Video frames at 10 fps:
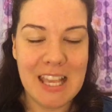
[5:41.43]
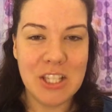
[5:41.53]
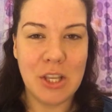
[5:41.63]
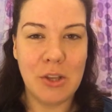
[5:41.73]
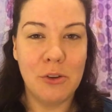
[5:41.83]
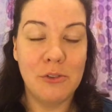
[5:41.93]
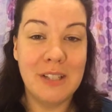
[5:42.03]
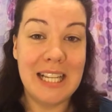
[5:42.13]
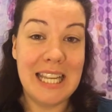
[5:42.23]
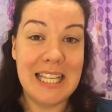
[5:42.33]
So you're
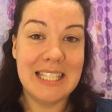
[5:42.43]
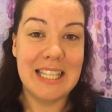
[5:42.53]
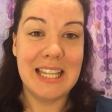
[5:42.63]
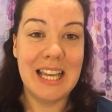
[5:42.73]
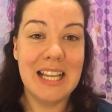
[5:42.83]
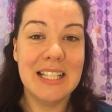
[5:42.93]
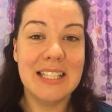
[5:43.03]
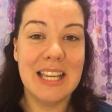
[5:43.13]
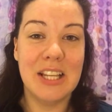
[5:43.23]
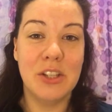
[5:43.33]
releasing
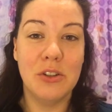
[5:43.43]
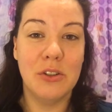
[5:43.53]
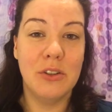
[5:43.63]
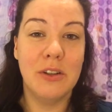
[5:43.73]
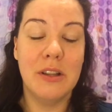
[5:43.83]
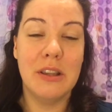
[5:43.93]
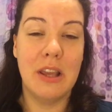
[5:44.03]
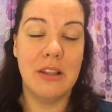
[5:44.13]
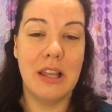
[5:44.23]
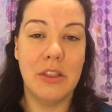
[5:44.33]
that and
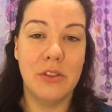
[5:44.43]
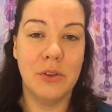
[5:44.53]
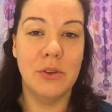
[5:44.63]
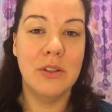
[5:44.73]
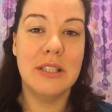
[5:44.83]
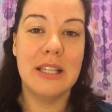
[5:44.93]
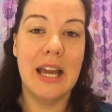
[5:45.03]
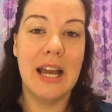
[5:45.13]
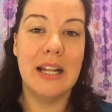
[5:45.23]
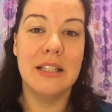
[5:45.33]
that thought,
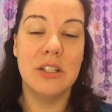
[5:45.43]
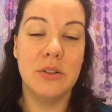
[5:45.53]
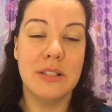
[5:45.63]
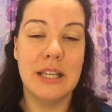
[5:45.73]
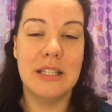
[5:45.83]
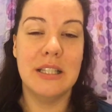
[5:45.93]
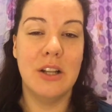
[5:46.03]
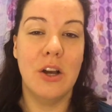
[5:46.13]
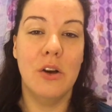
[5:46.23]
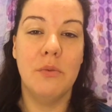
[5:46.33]
and you're sending
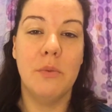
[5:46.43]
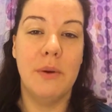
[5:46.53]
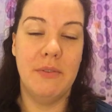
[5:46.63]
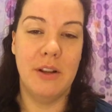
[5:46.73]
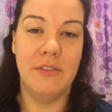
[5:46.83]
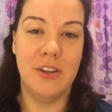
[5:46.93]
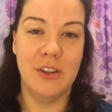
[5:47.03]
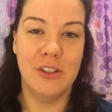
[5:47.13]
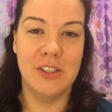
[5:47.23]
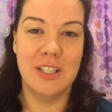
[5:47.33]
it off with love and
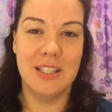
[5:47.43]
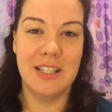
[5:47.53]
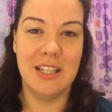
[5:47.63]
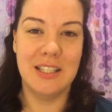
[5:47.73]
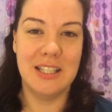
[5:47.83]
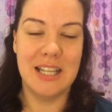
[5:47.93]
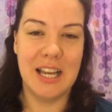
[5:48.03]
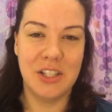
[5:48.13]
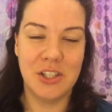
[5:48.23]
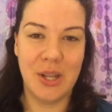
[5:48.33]
consciousness
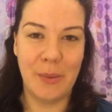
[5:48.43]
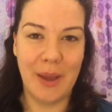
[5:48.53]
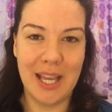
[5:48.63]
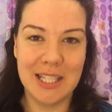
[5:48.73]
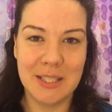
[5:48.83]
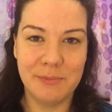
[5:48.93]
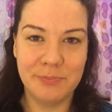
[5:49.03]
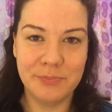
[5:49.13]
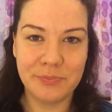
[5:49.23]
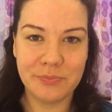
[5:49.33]
attached to it.
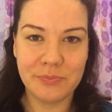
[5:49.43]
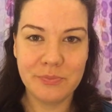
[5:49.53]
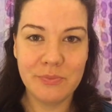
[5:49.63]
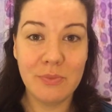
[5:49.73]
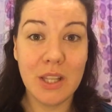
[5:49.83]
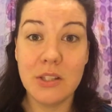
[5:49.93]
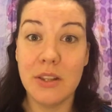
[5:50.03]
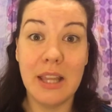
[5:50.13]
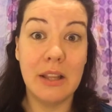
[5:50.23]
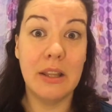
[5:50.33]
So
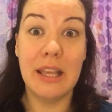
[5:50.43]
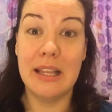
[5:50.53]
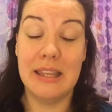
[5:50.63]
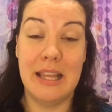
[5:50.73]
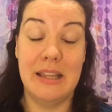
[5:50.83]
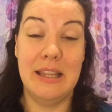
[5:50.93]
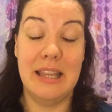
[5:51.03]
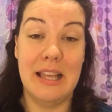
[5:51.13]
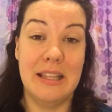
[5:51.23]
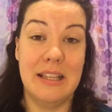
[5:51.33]
then
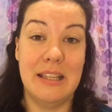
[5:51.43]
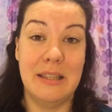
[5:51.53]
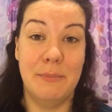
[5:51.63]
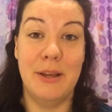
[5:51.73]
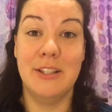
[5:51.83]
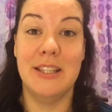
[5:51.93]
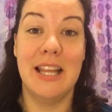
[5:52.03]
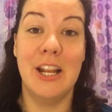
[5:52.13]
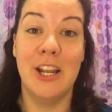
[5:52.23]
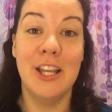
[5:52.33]
that the person
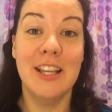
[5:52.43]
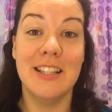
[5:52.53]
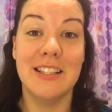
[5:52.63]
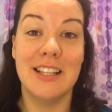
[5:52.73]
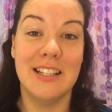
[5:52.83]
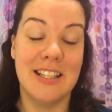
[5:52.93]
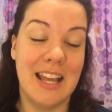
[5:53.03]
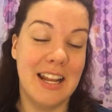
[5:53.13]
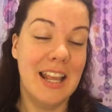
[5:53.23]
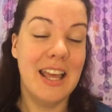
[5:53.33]
then learns, and
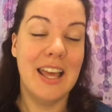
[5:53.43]
then